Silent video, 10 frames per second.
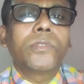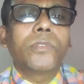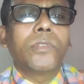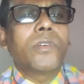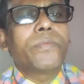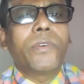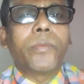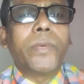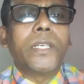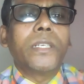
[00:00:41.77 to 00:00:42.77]
not
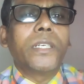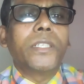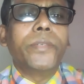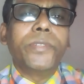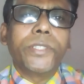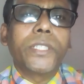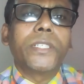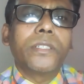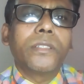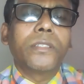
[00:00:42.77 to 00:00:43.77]
formal
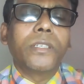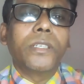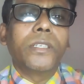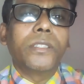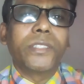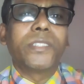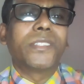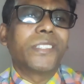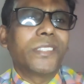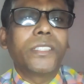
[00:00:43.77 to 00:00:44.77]
definition
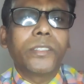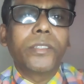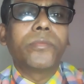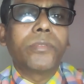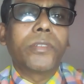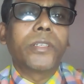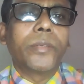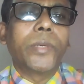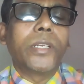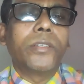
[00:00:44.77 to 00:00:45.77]
necessary for
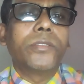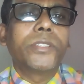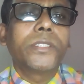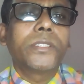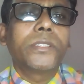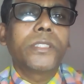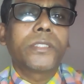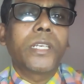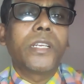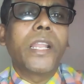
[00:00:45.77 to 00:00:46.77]
amyloidosis.
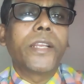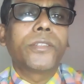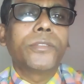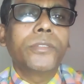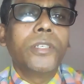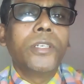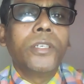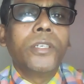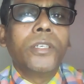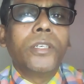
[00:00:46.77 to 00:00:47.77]
Just I'd like to
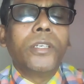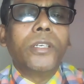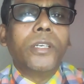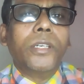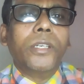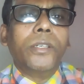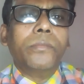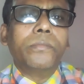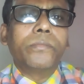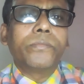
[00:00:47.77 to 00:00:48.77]

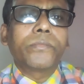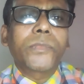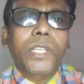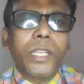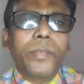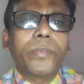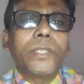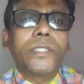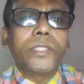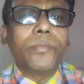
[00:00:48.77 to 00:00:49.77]
um, clarify
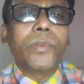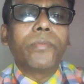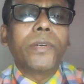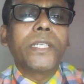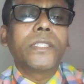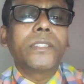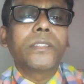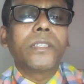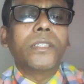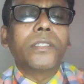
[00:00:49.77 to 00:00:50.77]
and simplify
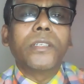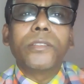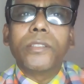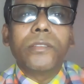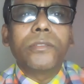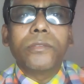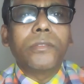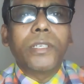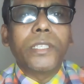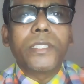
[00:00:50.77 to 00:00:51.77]
and to
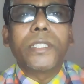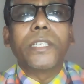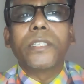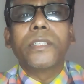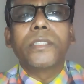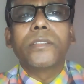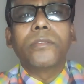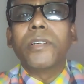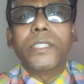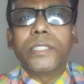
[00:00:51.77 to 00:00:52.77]
understand
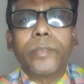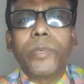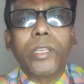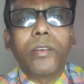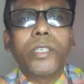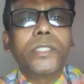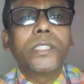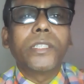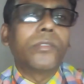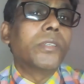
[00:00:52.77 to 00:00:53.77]
what is amyloid
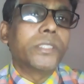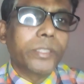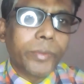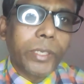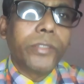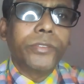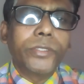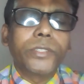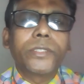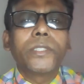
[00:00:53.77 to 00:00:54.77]
and what is
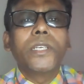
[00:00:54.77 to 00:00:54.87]
amyloidosis.